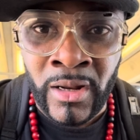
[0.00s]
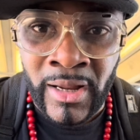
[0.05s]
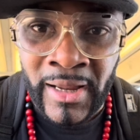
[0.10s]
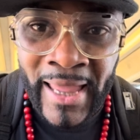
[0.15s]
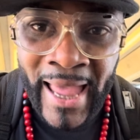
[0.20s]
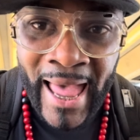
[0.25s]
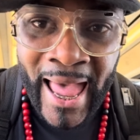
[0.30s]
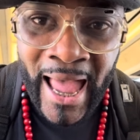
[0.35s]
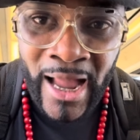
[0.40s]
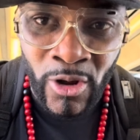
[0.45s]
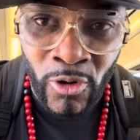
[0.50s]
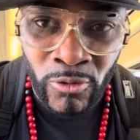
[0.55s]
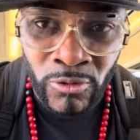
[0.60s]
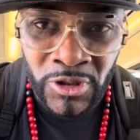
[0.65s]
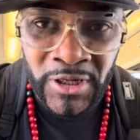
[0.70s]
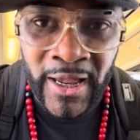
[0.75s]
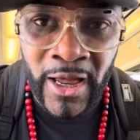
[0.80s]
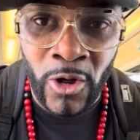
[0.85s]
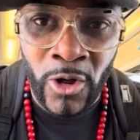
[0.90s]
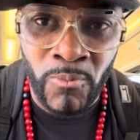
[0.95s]
Guy gonna
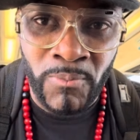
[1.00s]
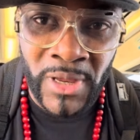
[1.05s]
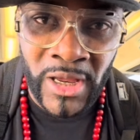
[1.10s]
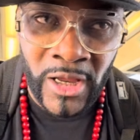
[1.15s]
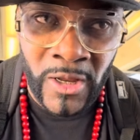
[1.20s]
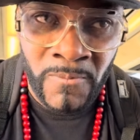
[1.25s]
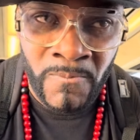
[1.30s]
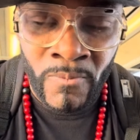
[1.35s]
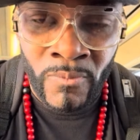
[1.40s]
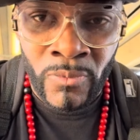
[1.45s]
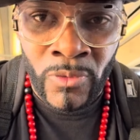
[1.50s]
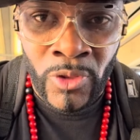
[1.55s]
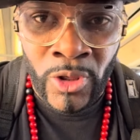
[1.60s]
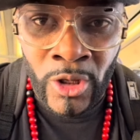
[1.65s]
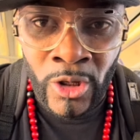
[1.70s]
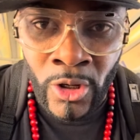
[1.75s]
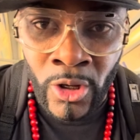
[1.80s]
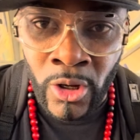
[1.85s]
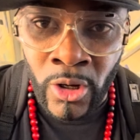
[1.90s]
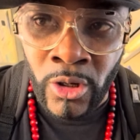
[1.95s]
tell me,
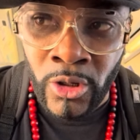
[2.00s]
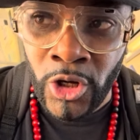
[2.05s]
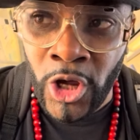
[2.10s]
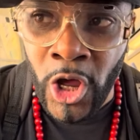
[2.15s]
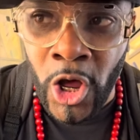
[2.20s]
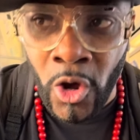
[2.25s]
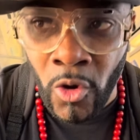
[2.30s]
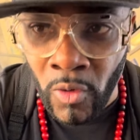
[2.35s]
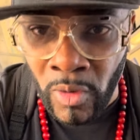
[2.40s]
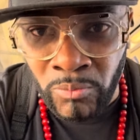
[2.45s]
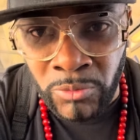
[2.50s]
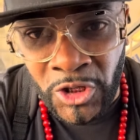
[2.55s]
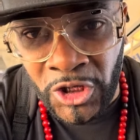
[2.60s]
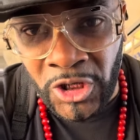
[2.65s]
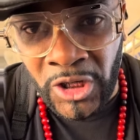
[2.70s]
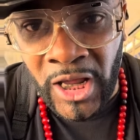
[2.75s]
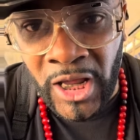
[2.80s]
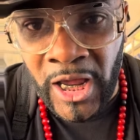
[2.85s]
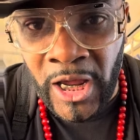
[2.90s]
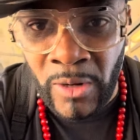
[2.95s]
yo, I'm
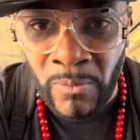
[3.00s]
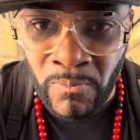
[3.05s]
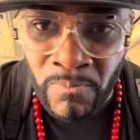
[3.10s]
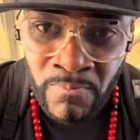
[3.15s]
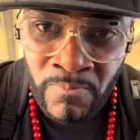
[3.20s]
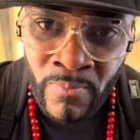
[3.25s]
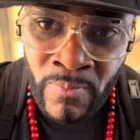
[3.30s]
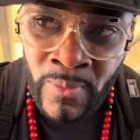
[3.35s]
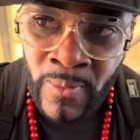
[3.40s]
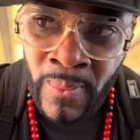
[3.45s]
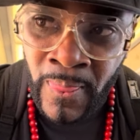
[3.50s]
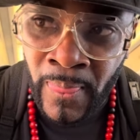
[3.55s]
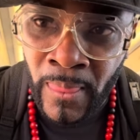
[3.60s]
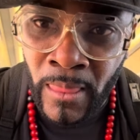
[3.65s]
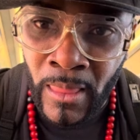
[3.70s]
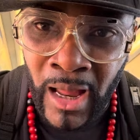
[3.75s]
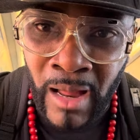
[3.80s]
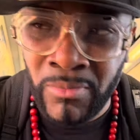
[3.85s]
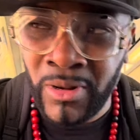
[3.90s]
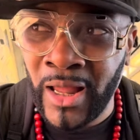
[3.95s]
asleep.
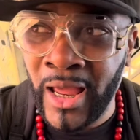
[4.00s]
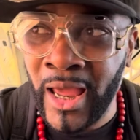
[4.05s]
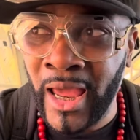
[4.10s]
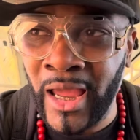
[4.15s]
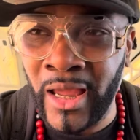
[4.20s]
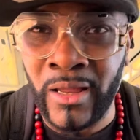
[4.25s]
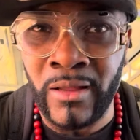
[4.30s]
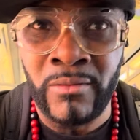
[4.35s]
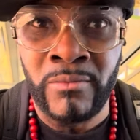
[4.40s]
I'm like,